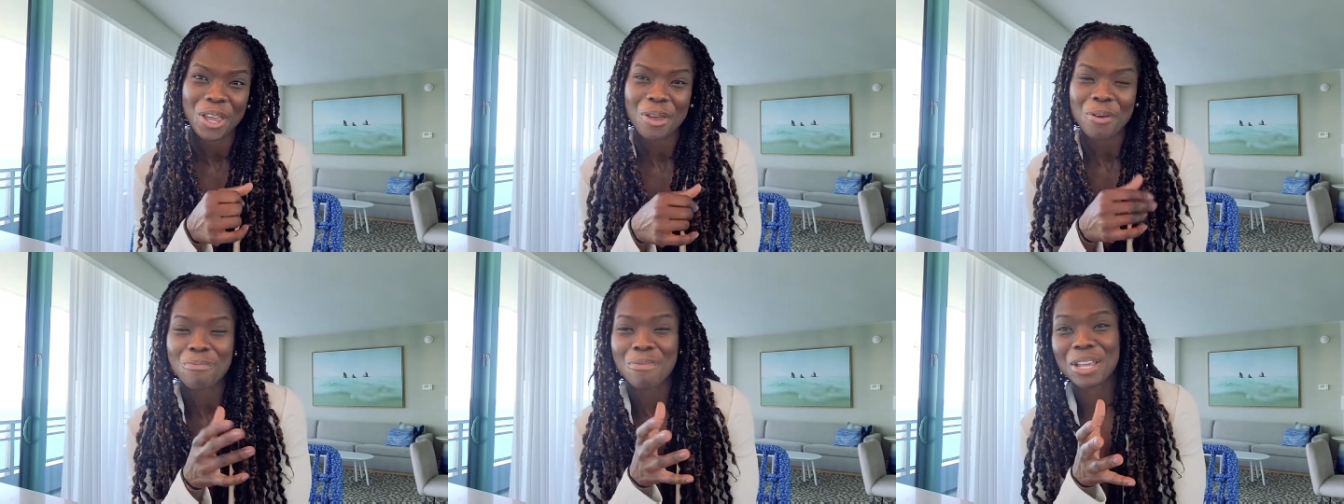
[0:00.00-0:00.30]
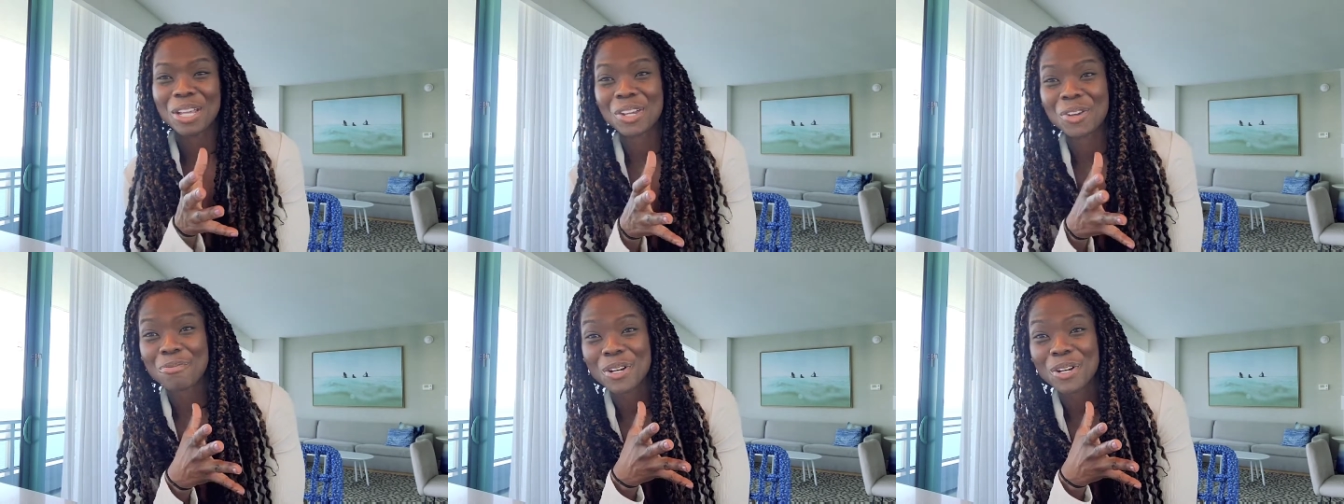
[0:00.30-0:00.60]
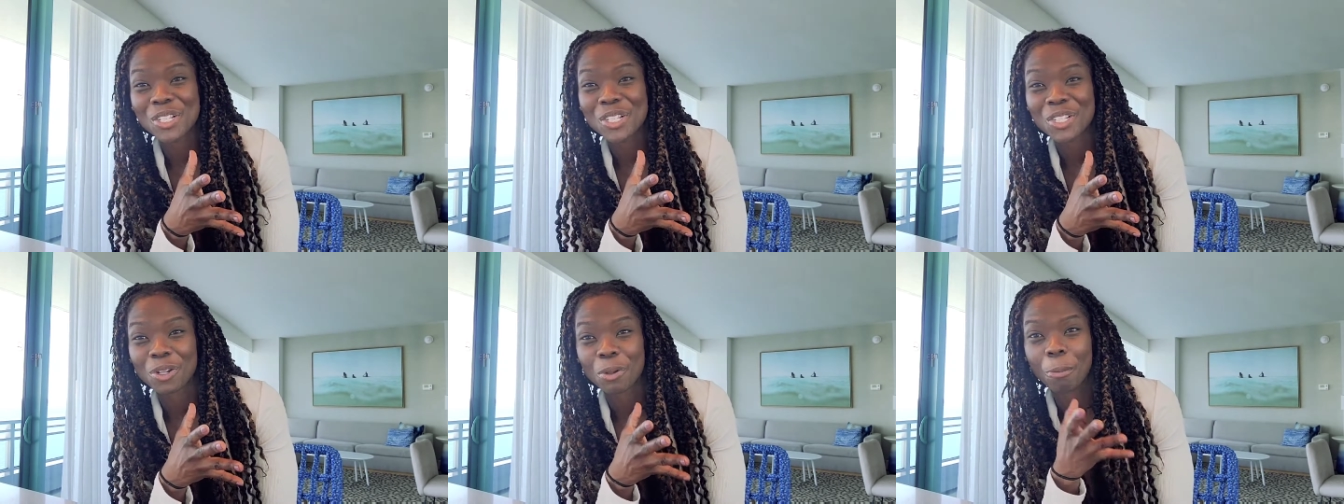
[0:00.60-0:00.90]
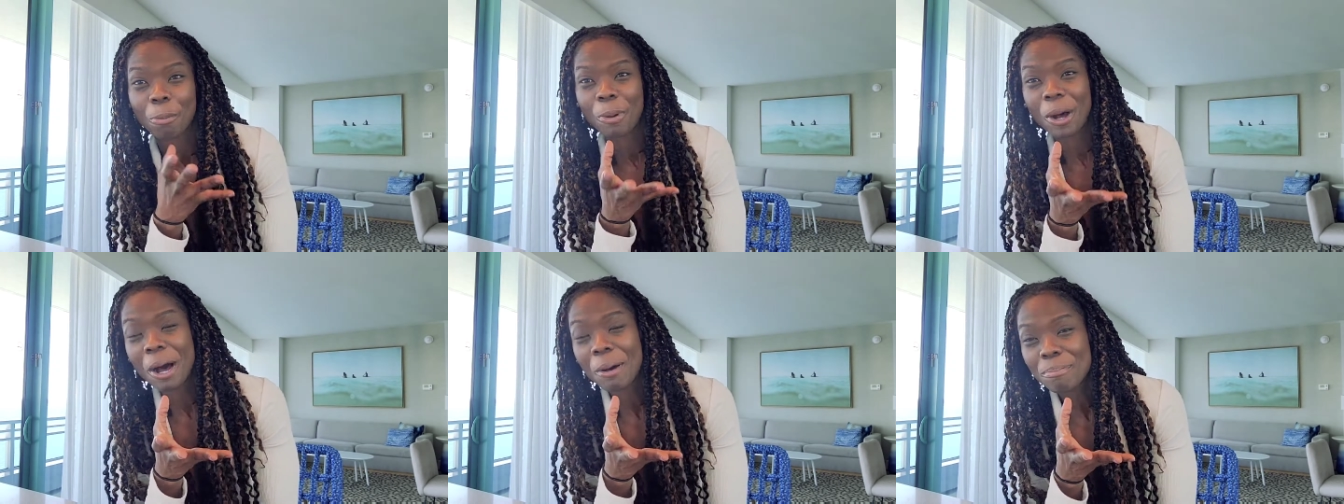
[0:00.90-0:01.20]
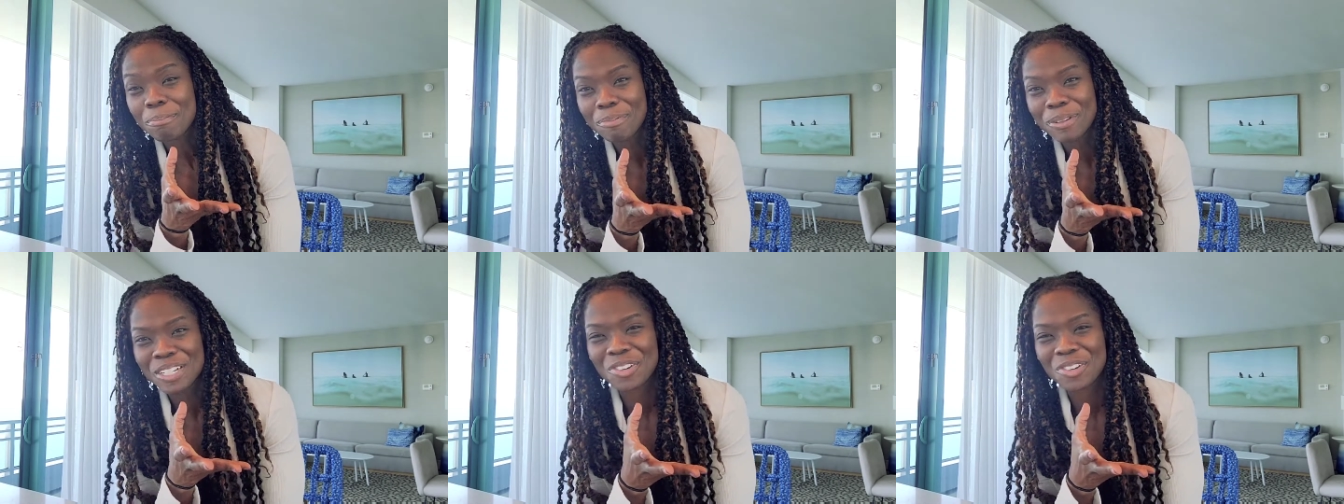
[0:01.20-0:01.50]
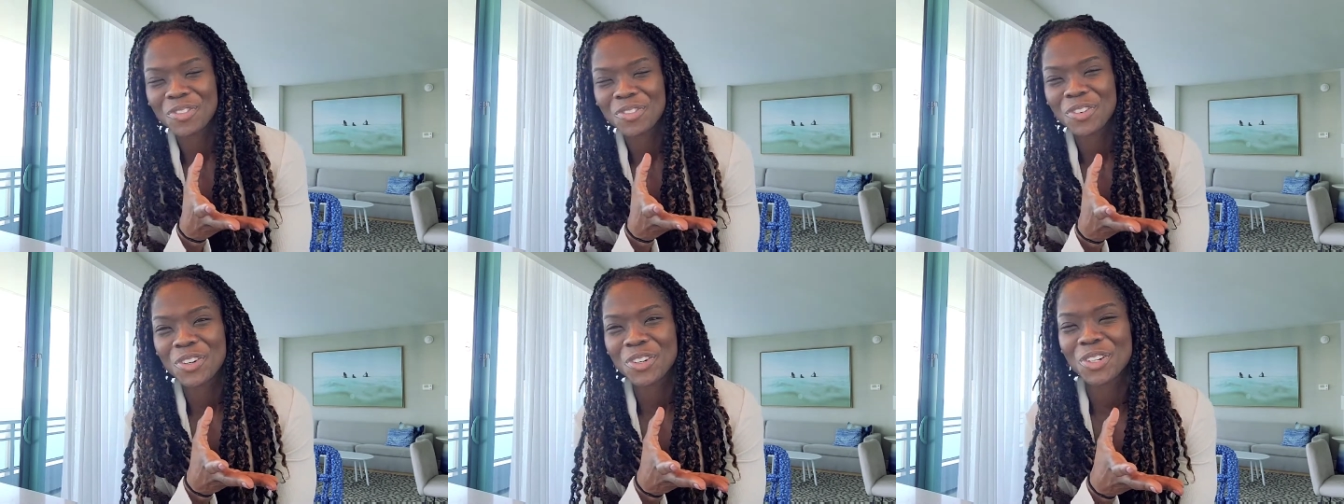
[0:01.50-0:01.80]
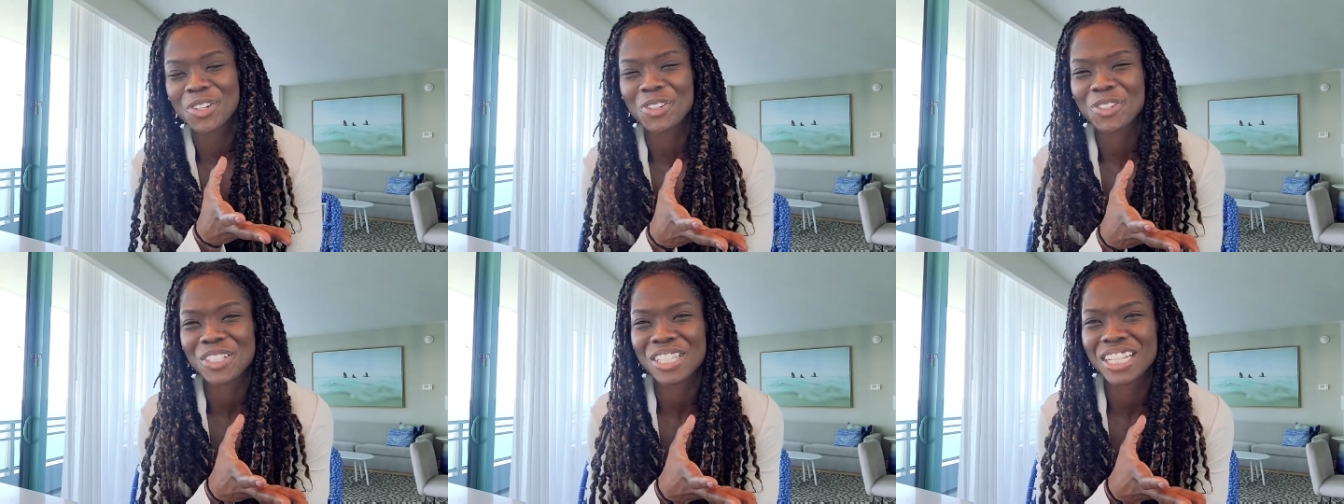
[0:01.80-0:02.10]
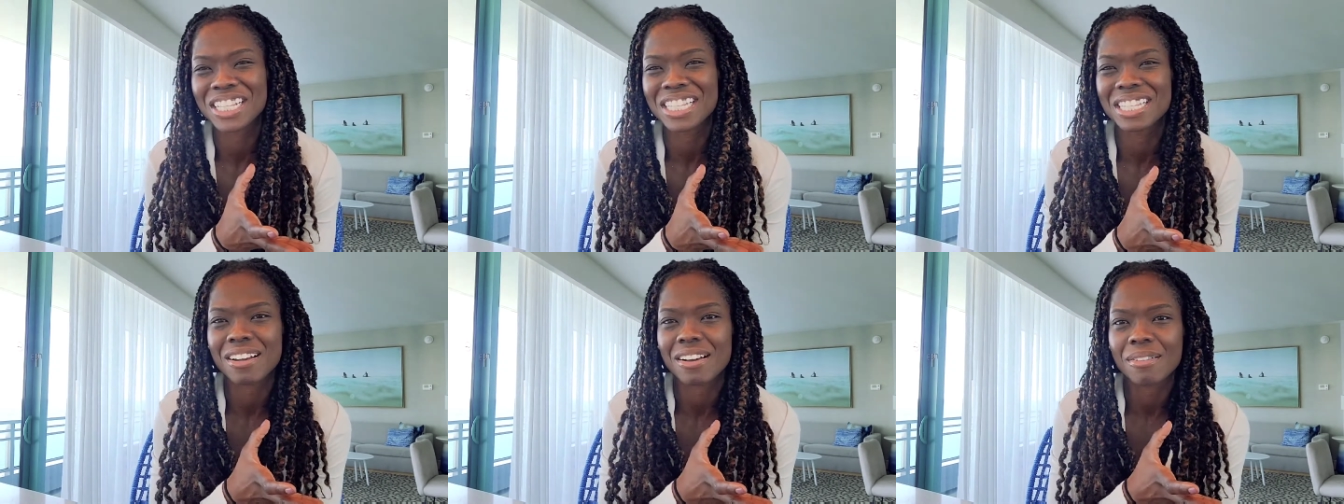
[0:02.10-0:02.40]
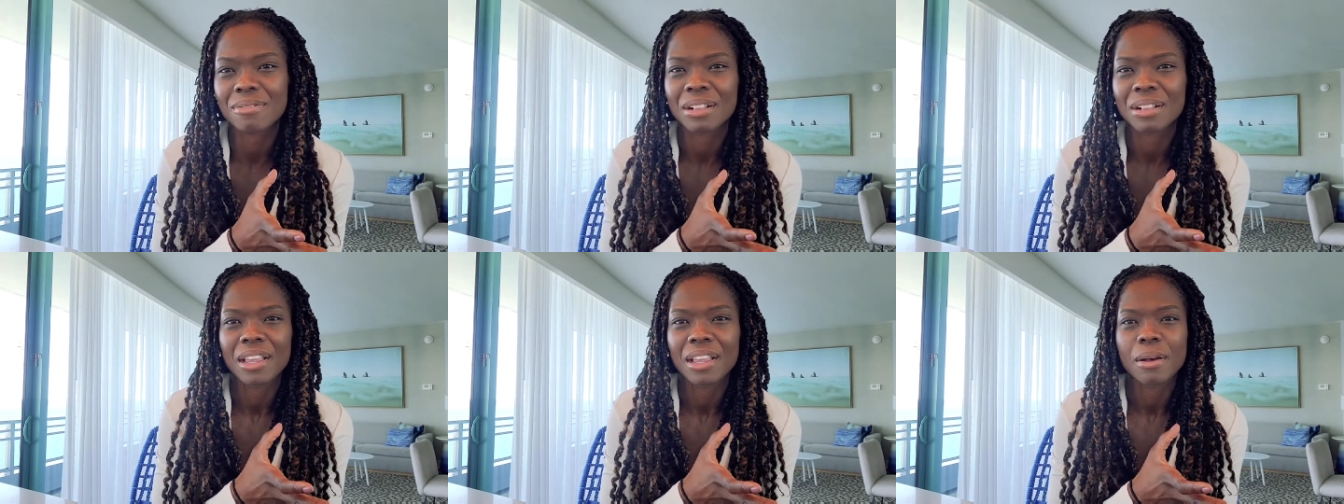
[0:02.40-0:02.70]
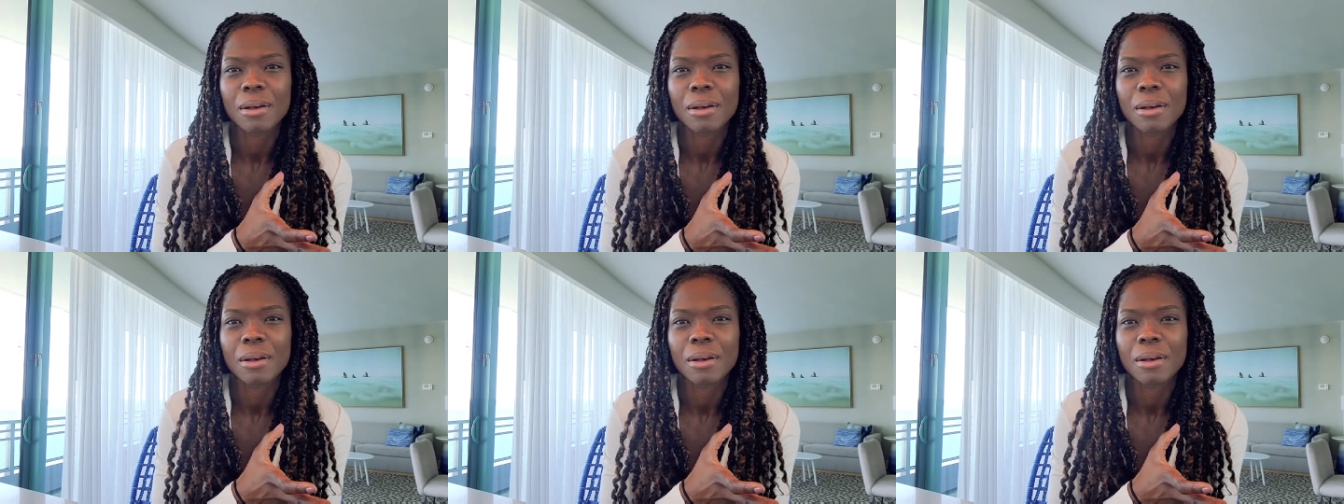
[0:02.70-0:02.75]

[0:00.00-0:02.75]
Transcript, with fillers: make your muscle pop in the photos and stuff.